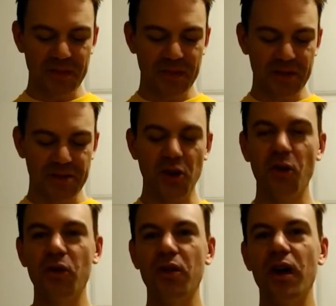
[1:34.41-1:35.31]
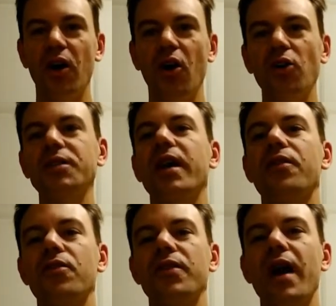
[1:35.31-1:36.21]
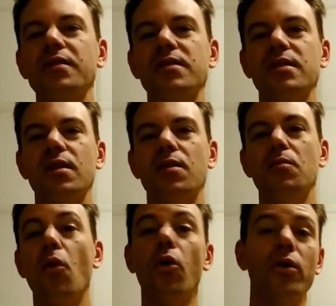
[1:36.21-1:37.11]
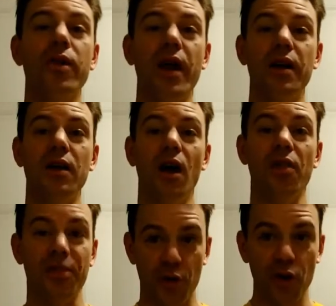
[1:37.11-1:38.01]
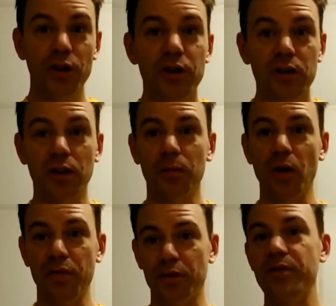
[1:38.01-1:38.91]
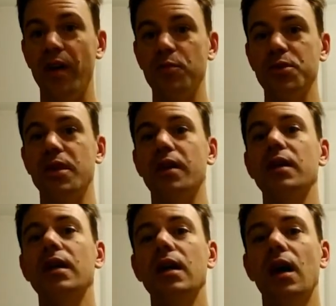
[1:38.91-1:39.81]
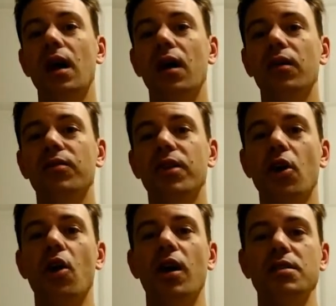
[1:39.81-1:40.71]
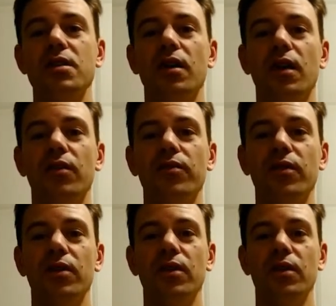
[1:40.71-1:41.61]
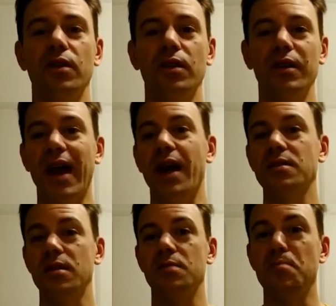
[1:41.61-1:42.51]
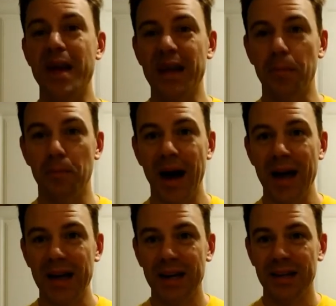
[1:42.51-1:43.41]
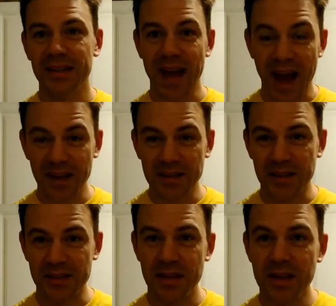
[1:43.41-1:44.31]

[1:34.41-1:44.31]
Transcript: So altogether, that's more than a third, about 35% of the cost of gas is made up by taxes.